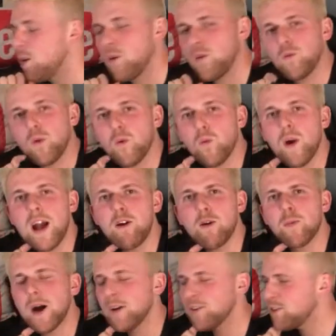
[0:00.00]

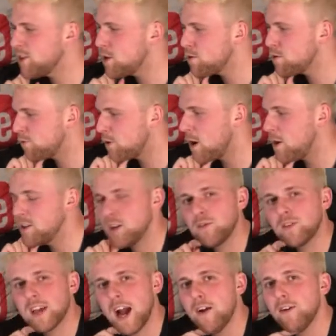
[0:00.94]
Whereabouts are you from? You
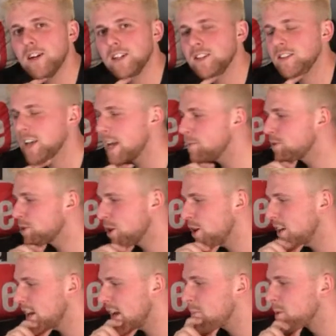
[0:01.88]
carry the same
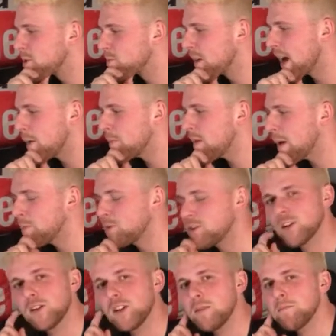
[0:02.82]
surname as me. I'm
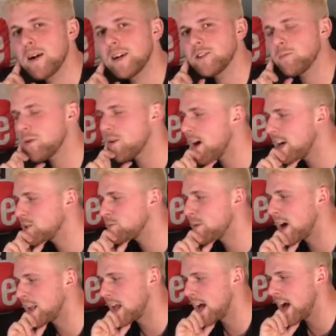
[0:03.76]
absolutely mesmerised
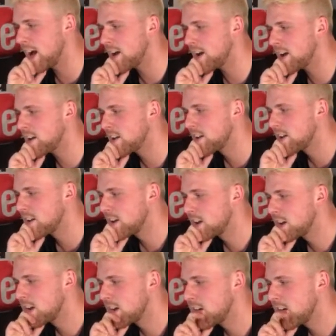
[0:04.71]
by that.
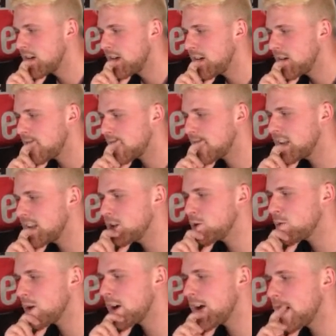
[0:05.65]
Can you...